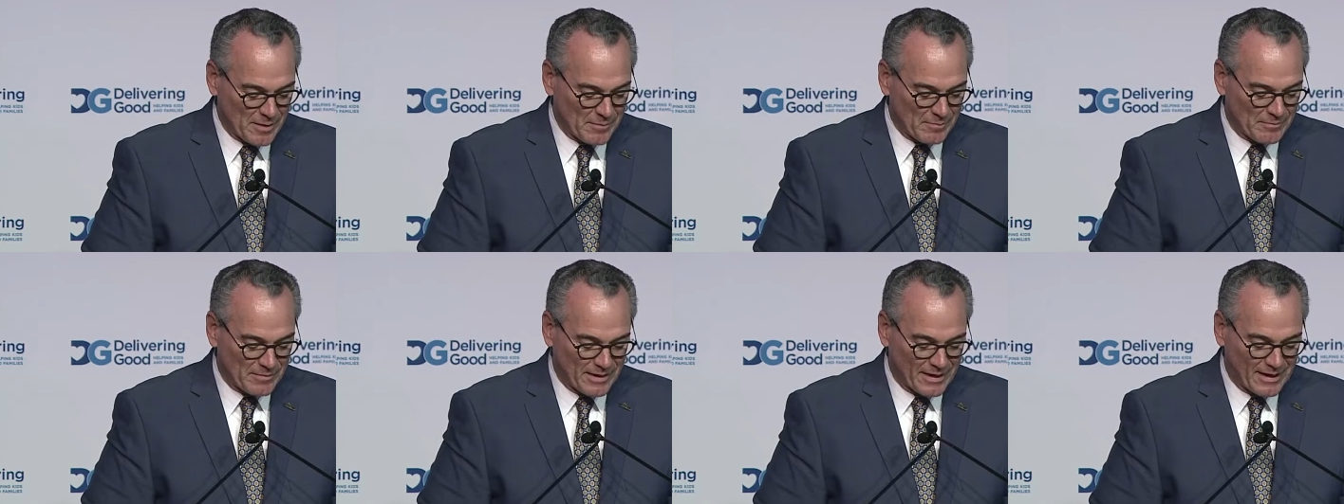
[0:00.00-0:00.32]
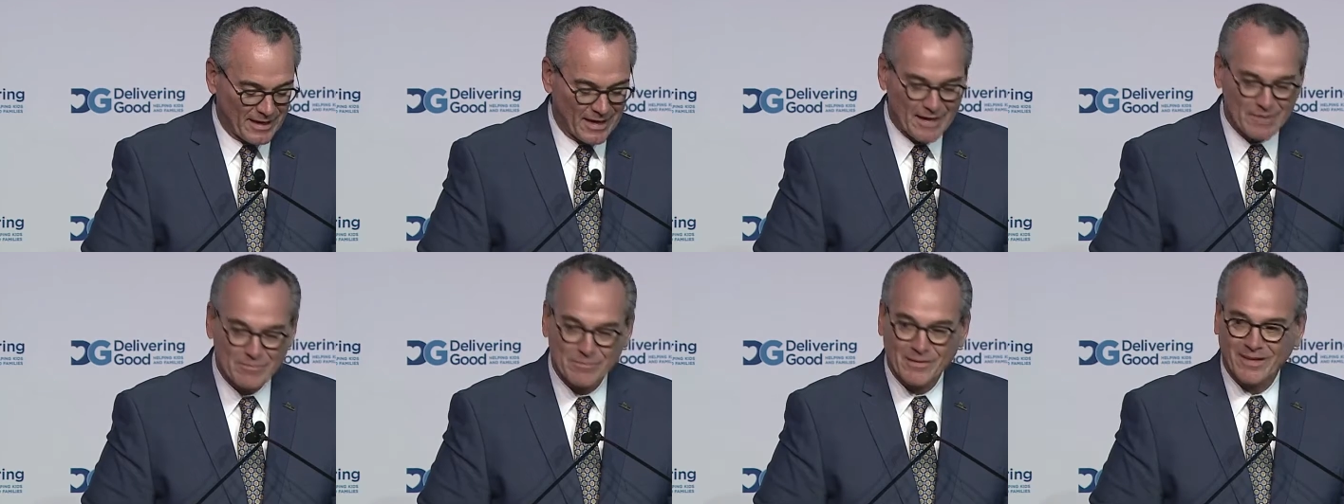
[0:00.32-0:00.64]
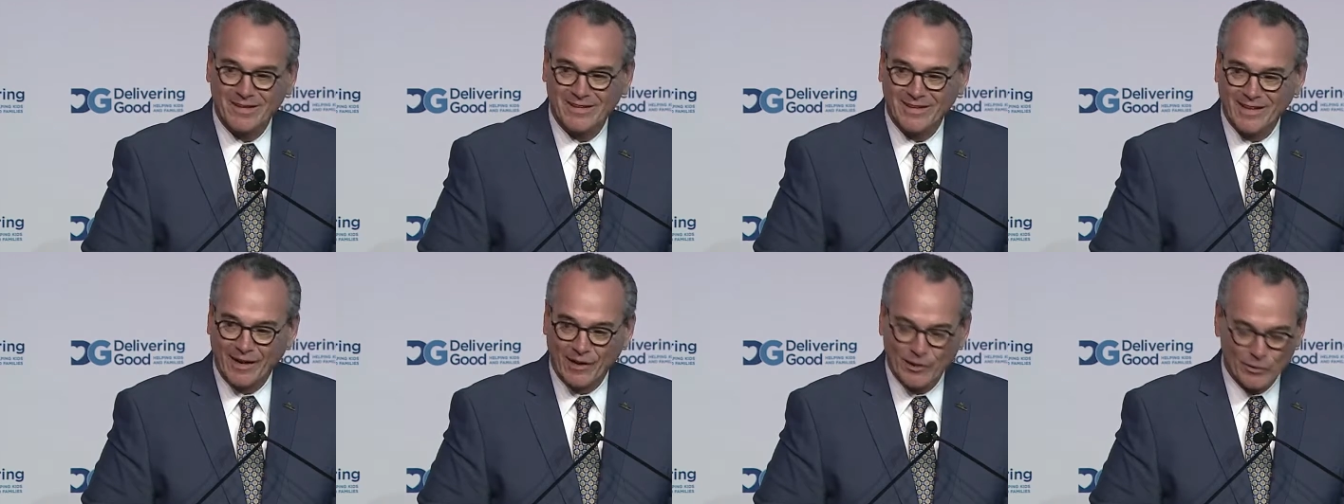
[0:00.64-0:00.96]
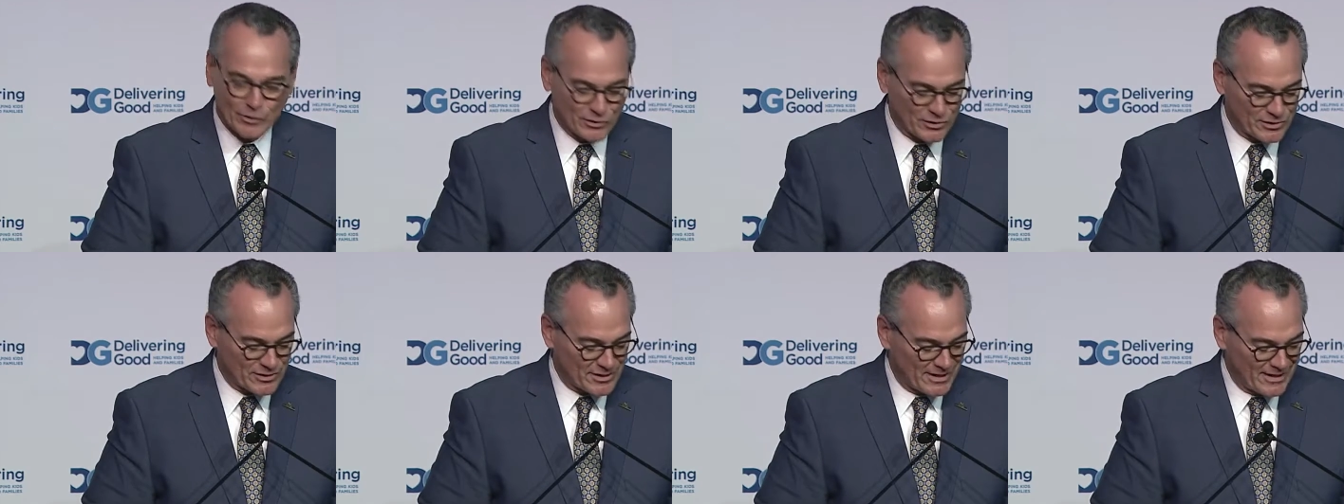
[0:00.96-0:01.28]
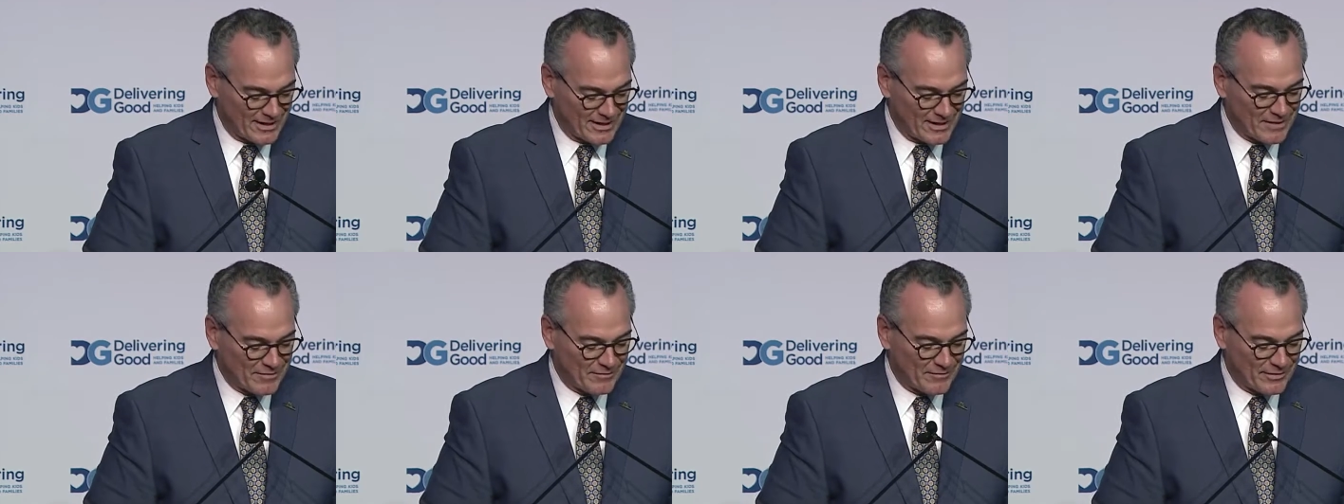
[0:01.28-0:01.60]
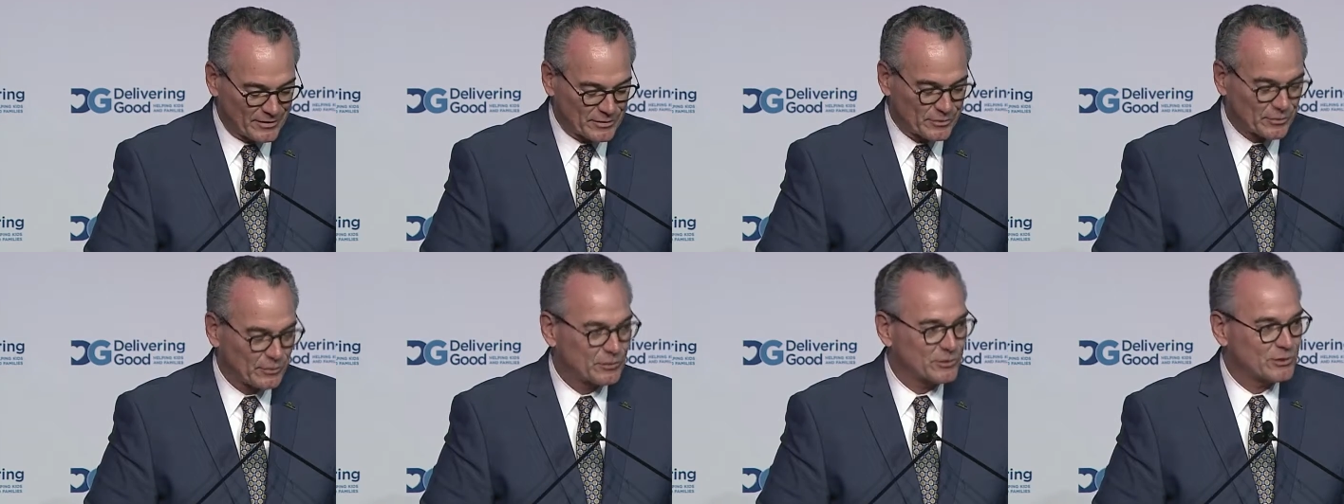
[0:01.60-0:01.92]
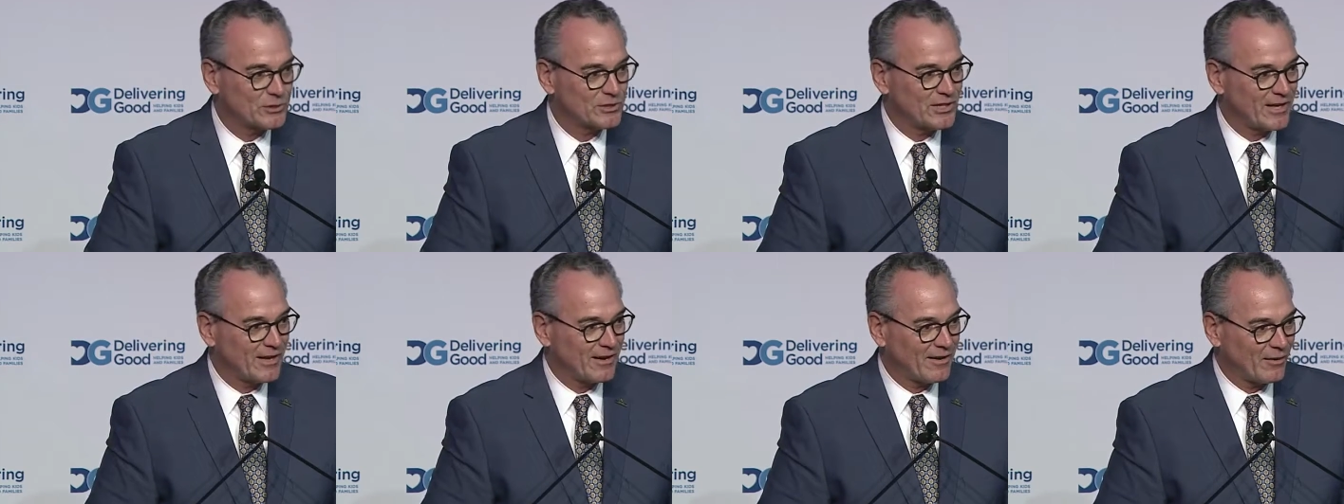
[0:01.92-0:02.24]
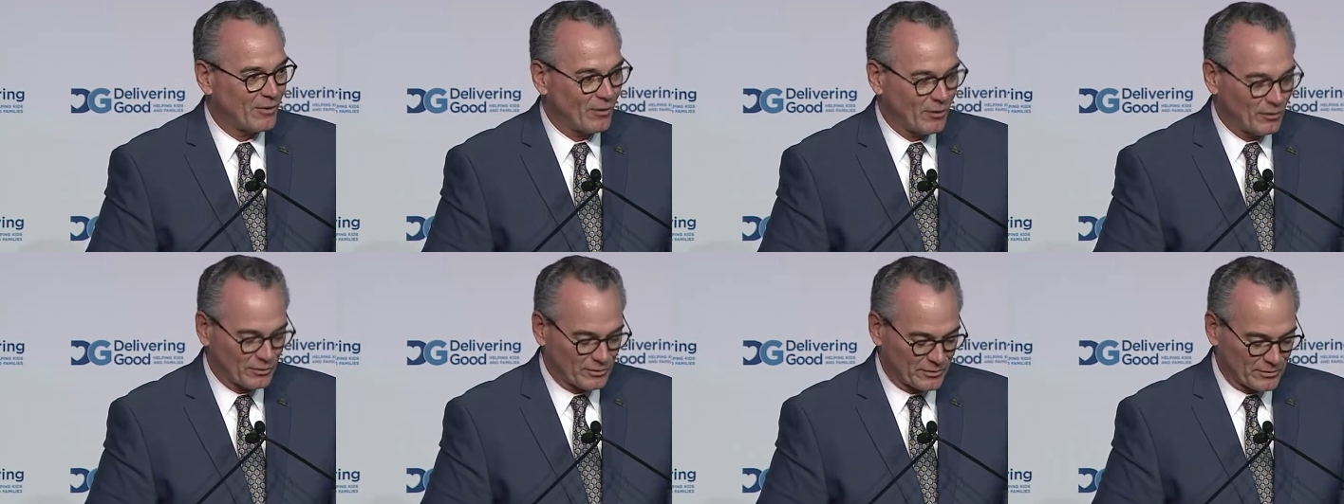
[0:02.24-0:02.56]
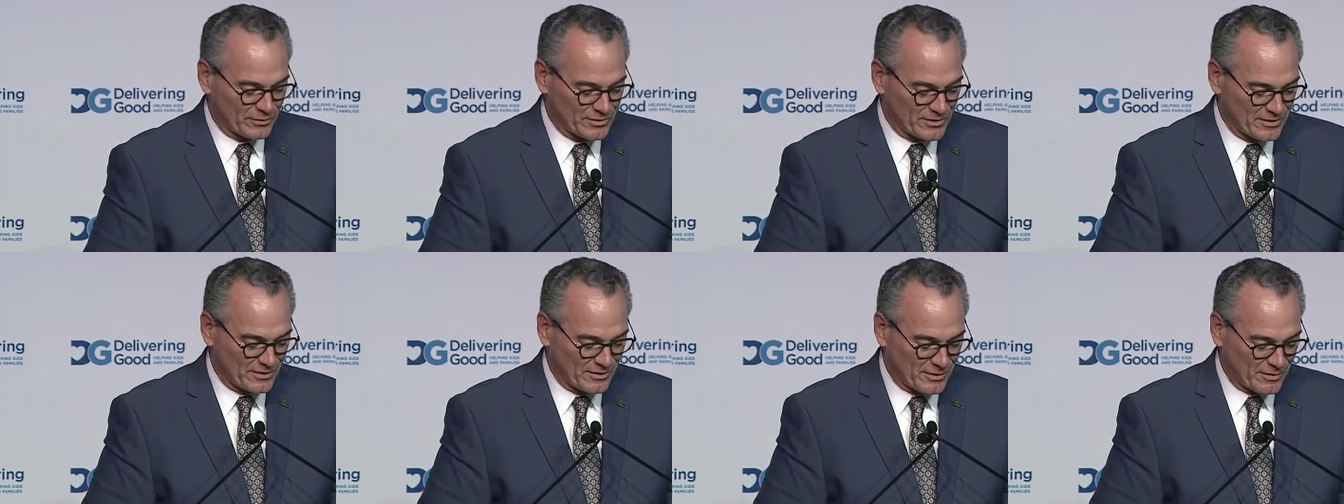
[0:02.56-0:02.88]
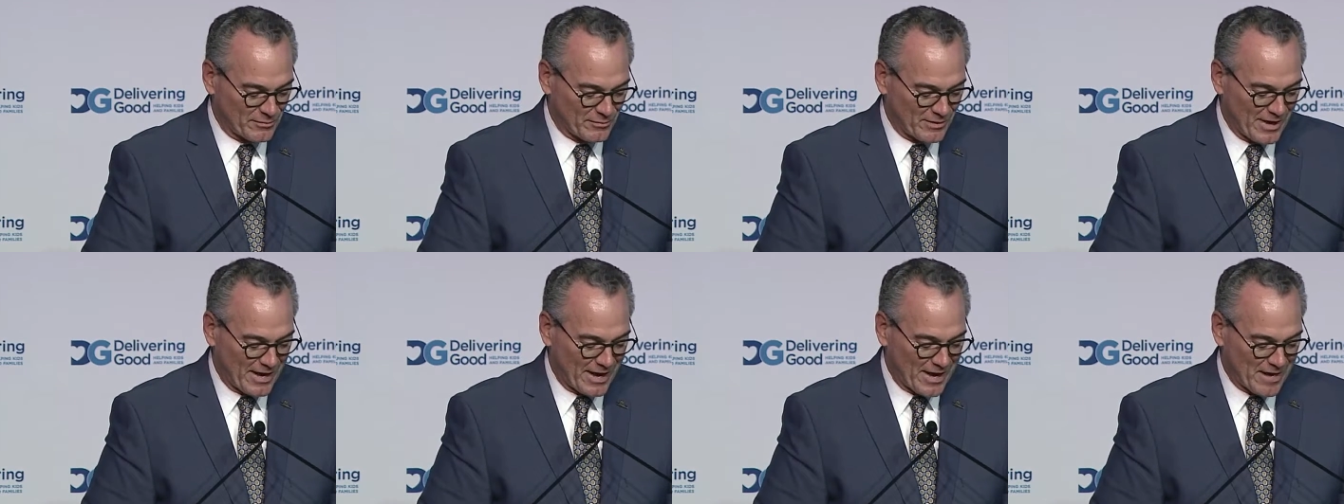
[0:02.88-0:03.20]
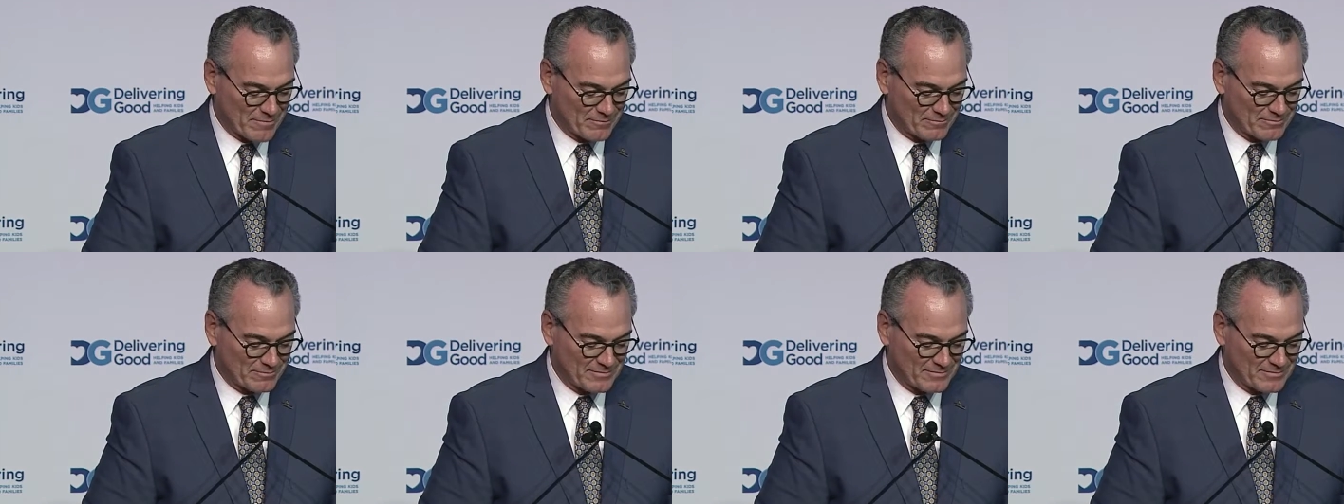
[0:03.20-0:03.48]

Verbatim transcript: became the largest individual shareholders in 3M.